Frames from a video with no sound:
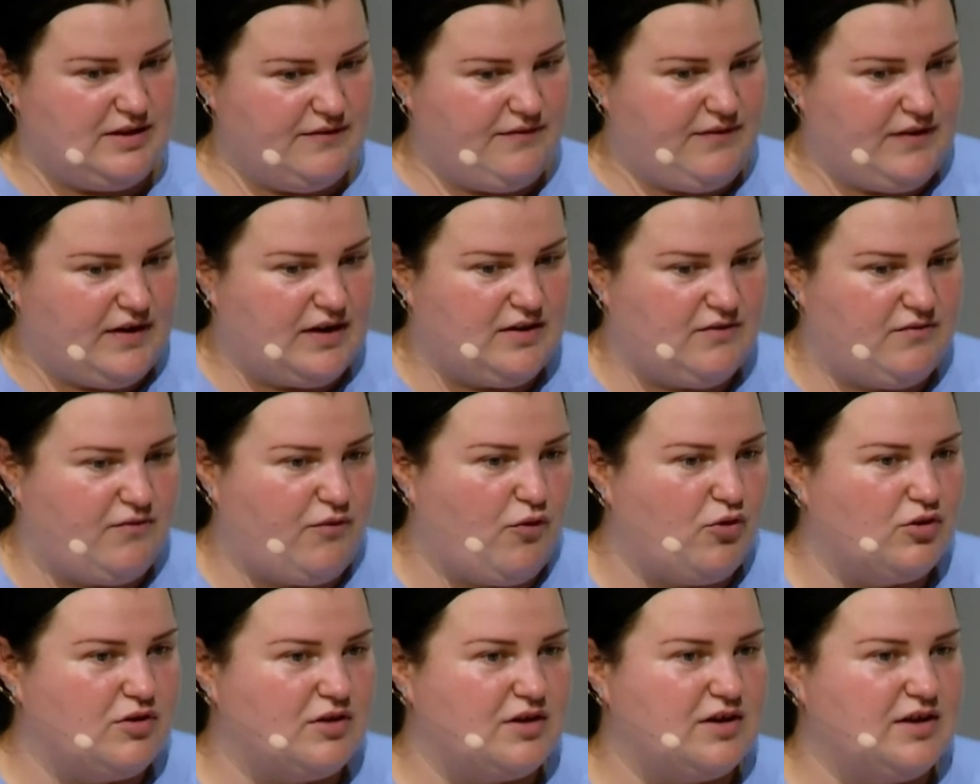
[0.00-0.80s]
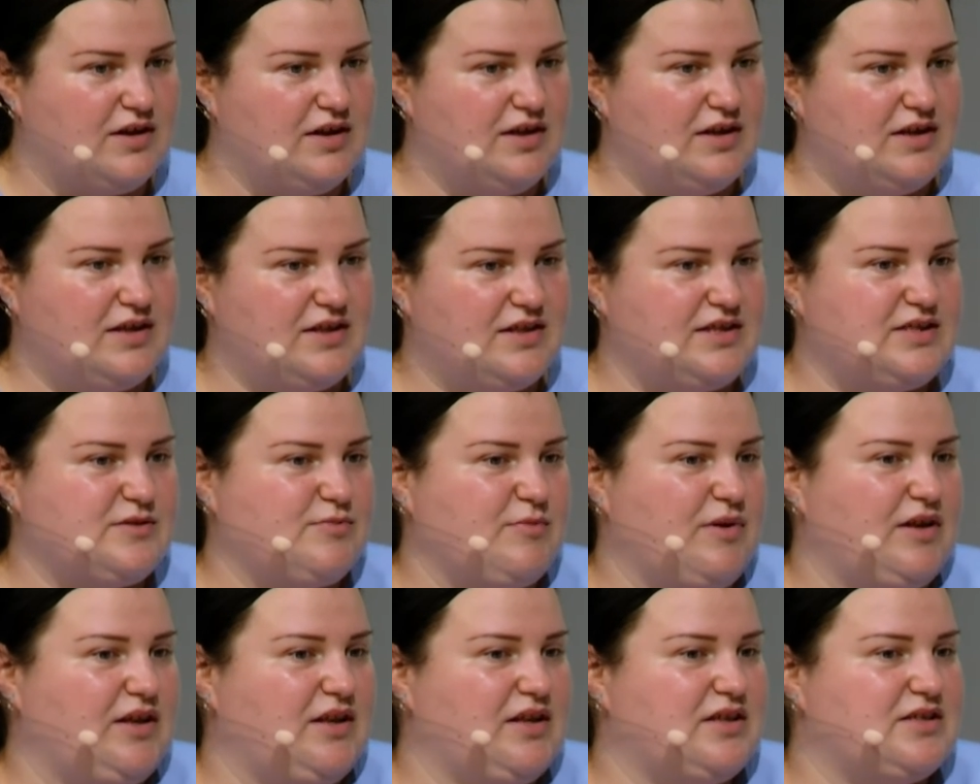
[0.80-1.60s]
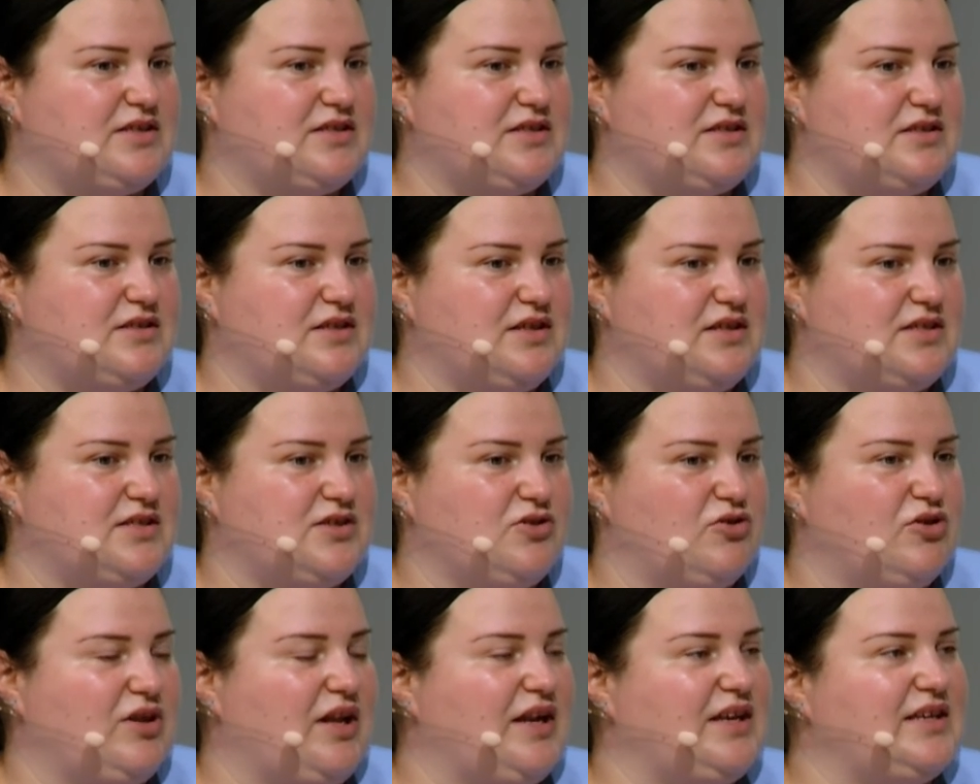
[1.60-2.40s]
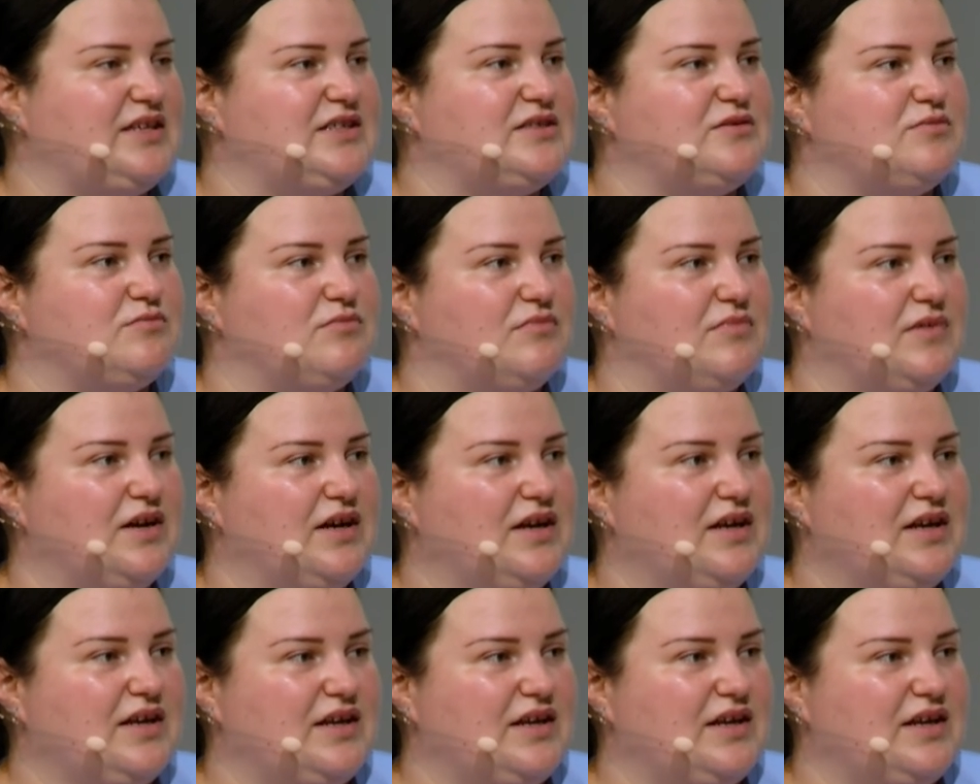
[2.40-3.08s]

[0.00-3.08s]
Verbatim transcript: different folk. This is my nas nationalism.